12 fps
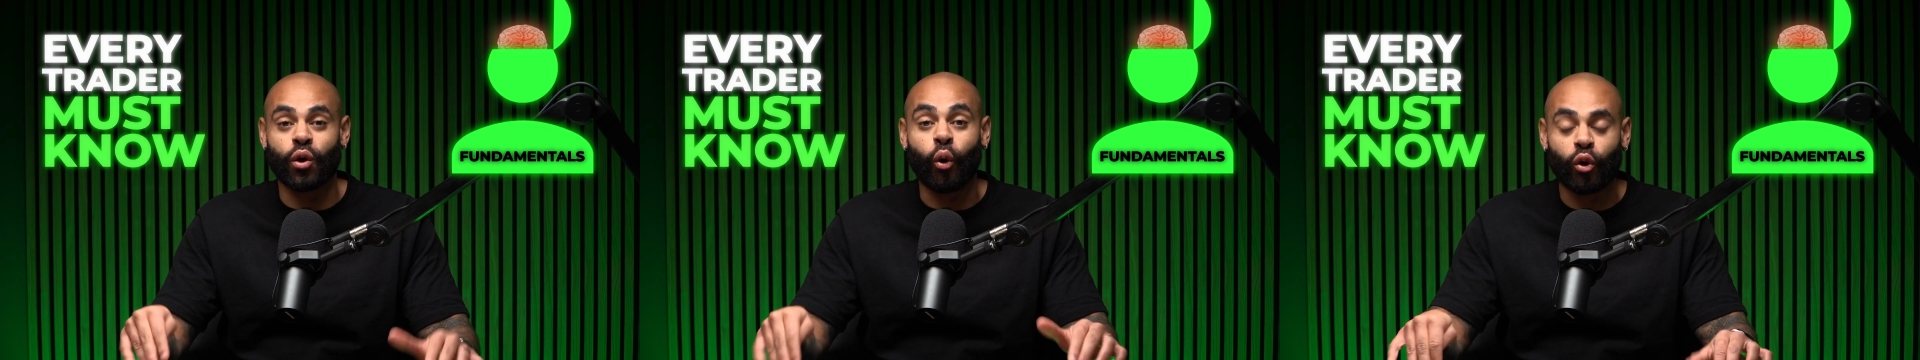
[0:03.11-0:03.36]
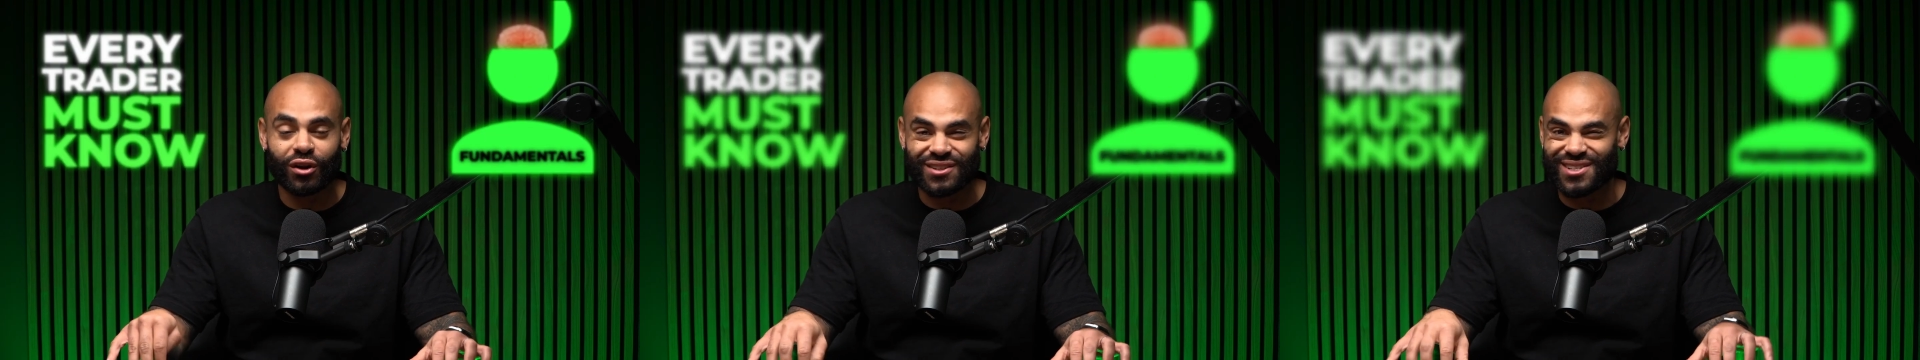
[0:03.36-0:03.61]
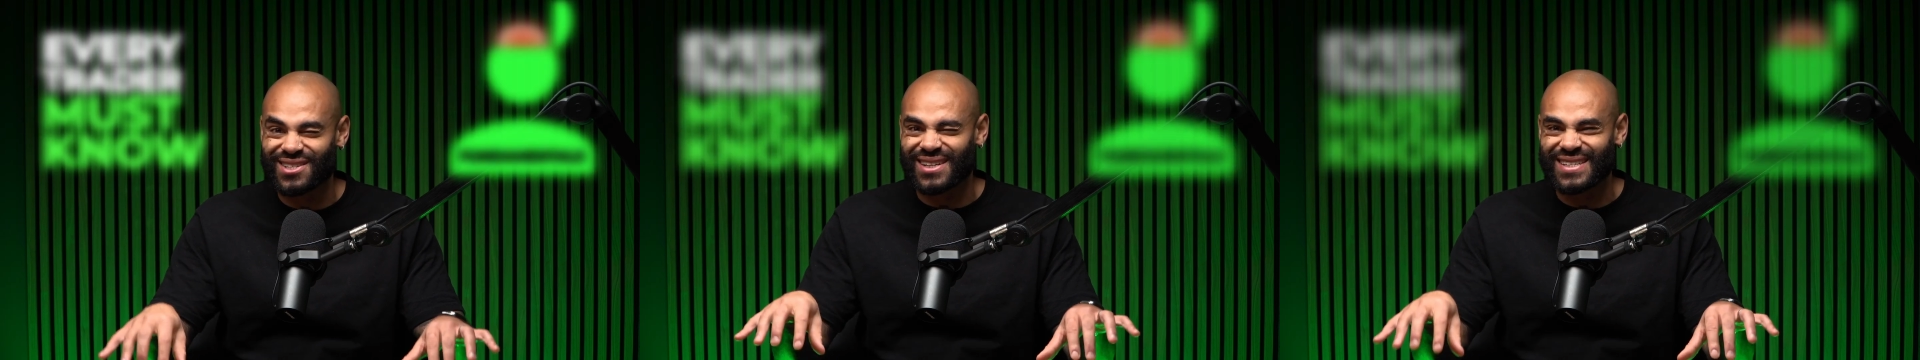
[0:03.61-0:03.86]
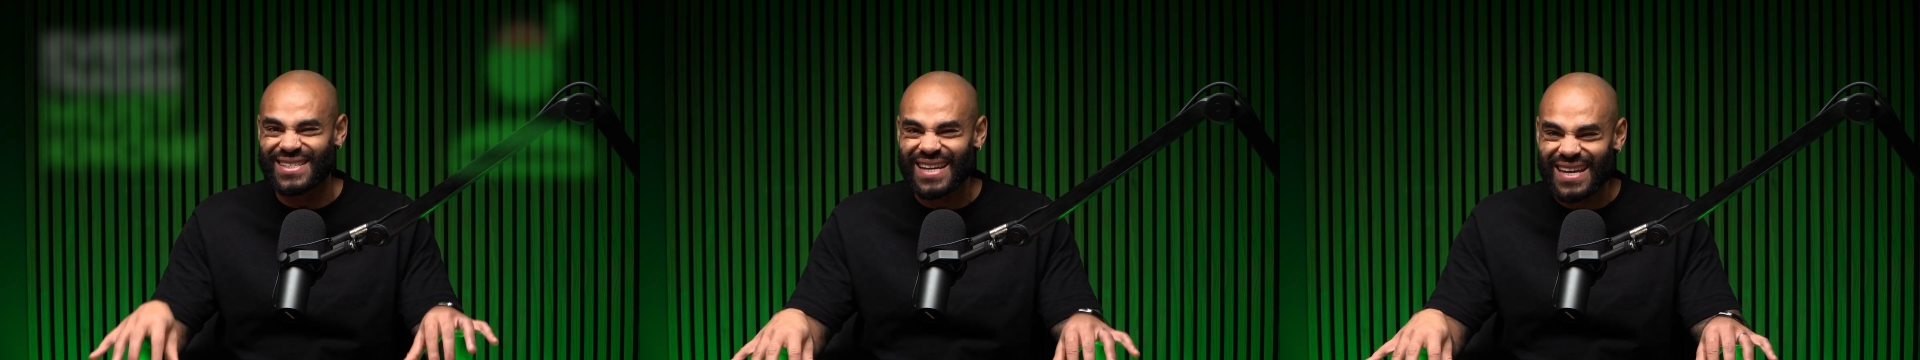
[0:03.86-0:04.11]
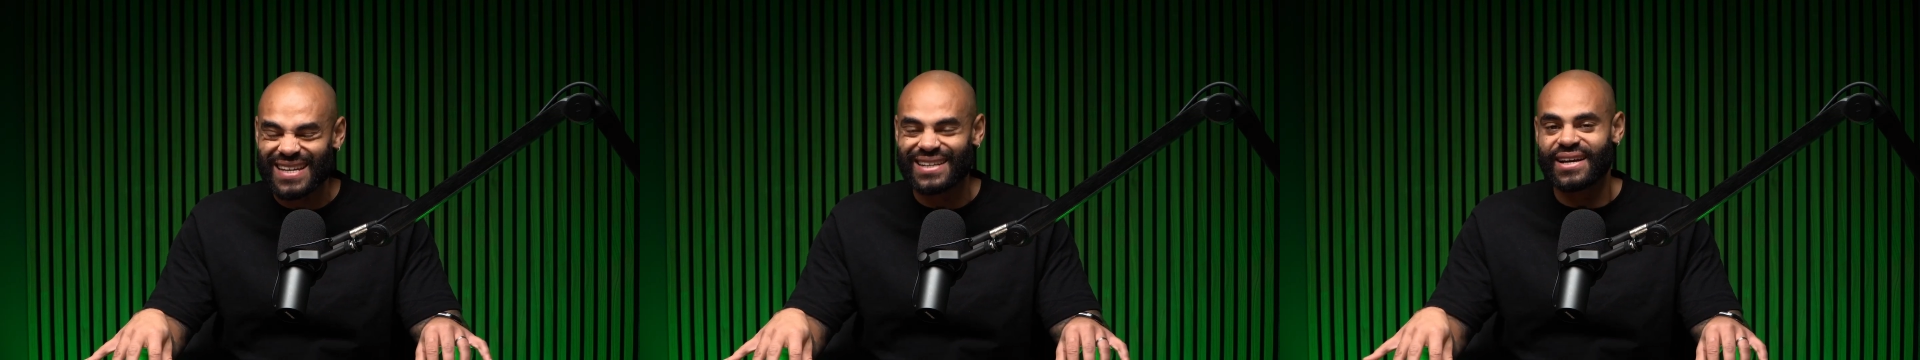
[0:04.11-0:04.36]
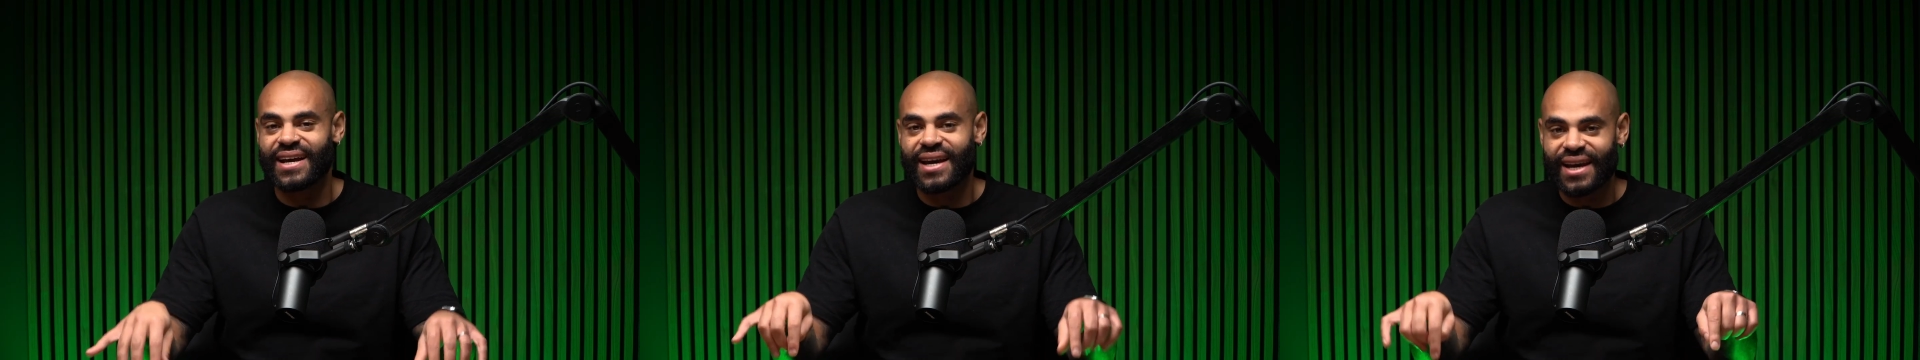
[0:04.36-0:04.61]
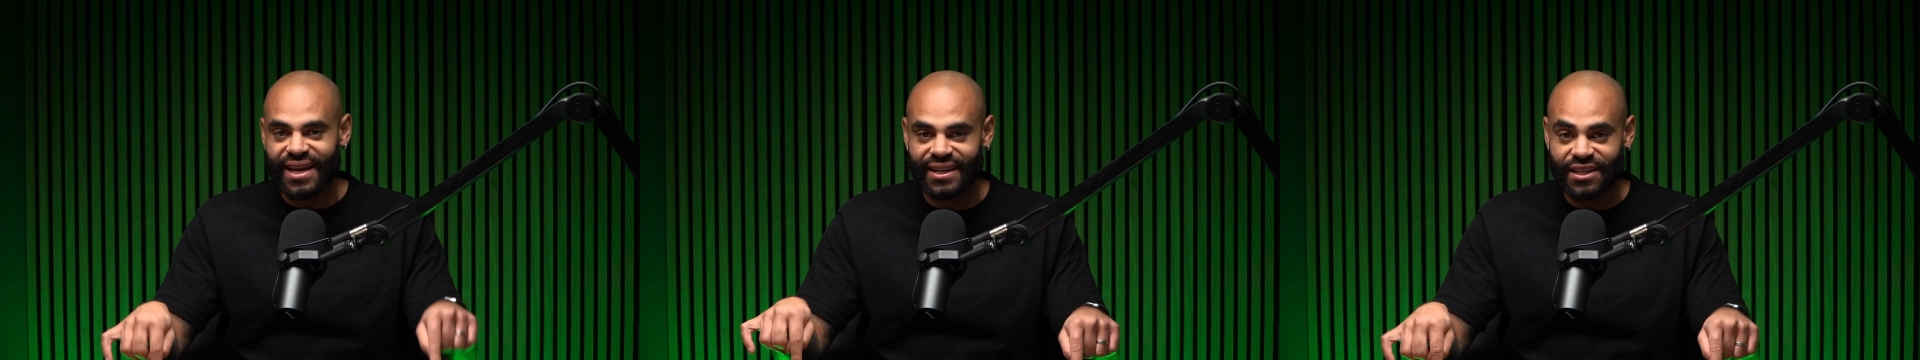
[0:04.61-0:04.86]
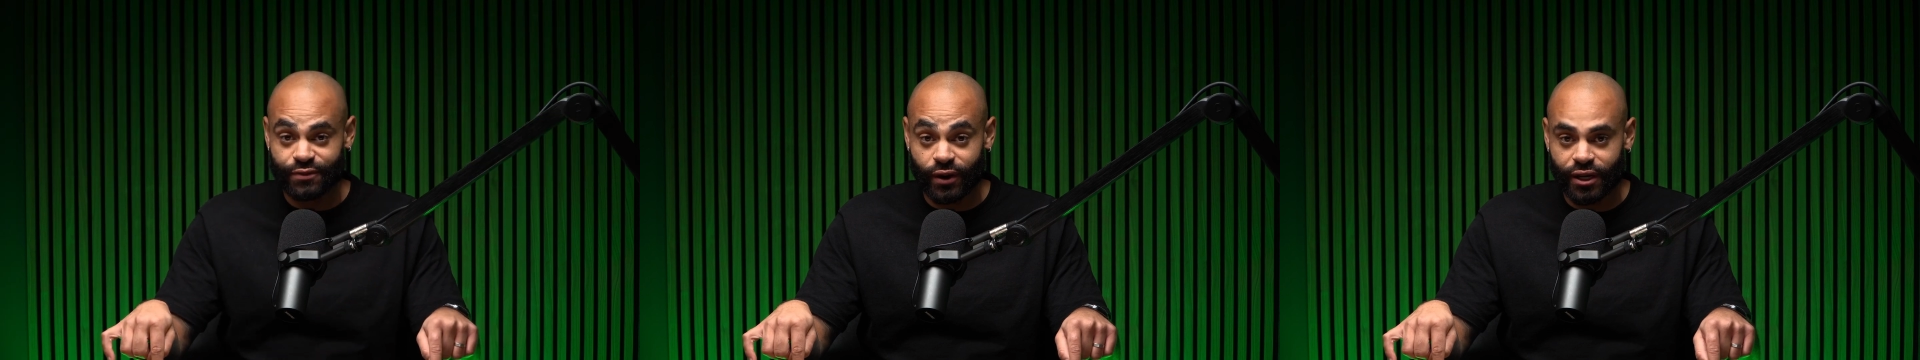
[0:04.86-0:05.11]
order to succeed in
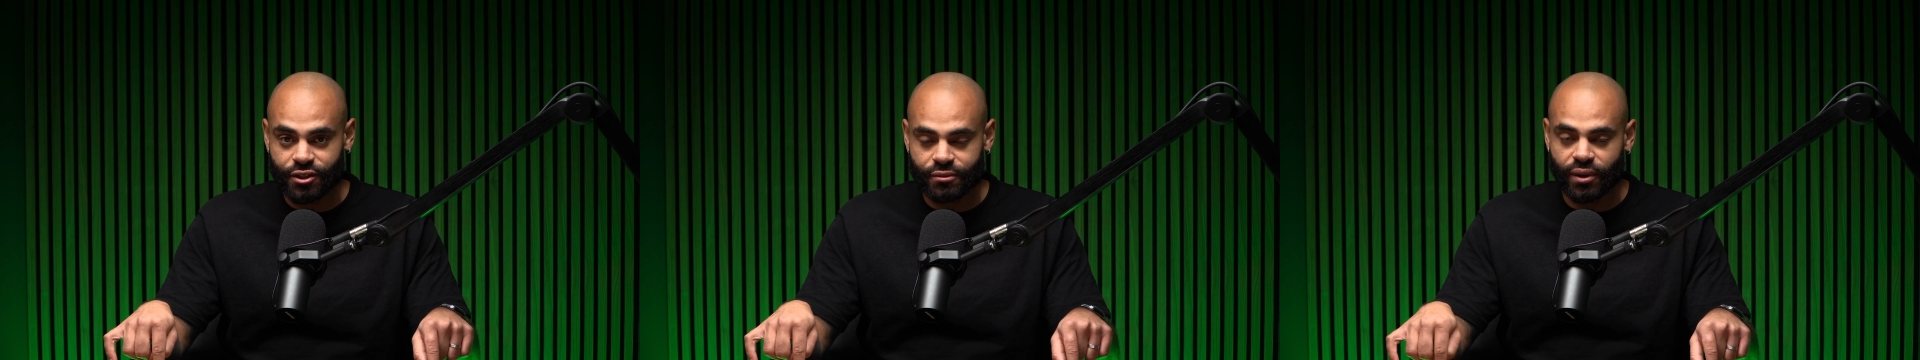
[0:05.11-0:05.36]
these financial